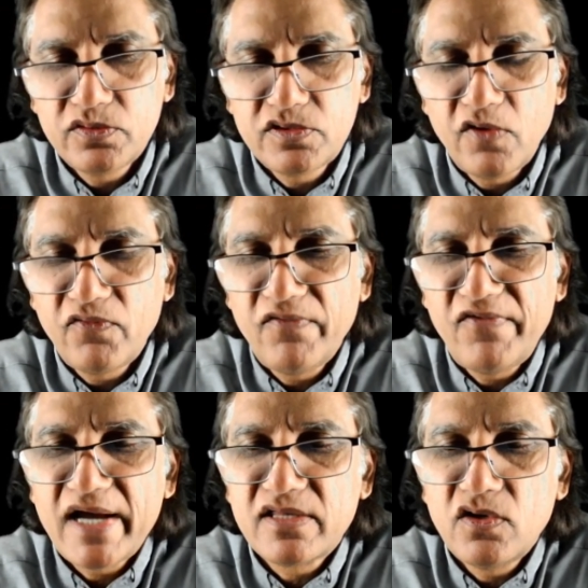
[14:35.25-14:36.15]
sort of
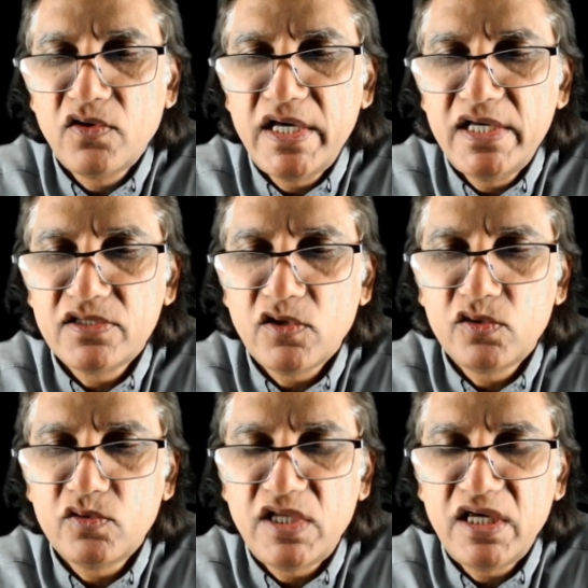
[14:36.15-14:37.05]
reflect on is, or
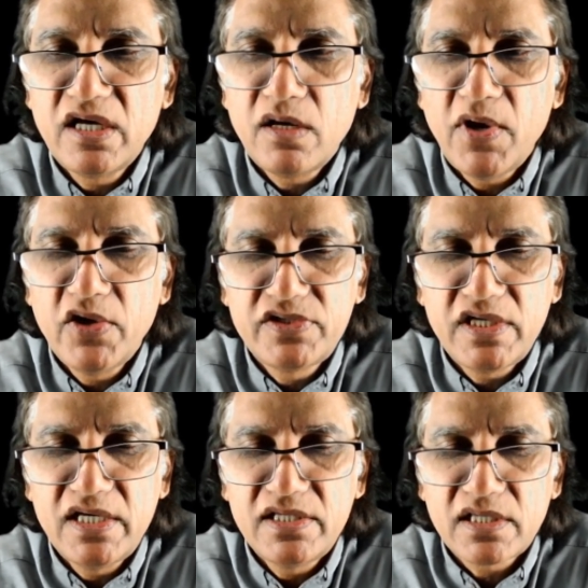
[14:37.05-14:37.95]
to think about
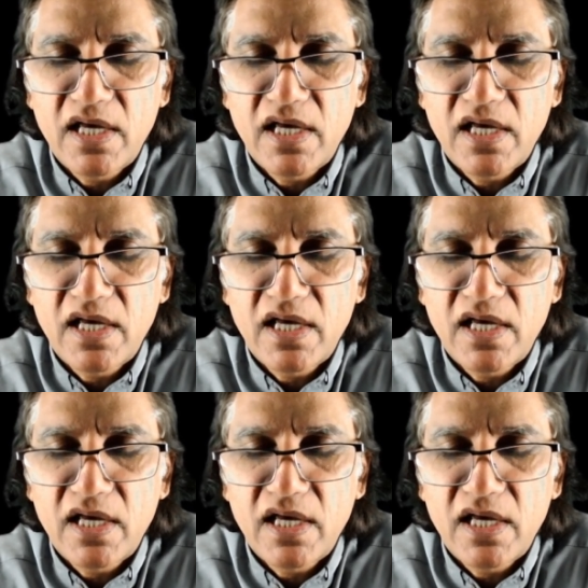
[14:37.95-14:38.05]
is,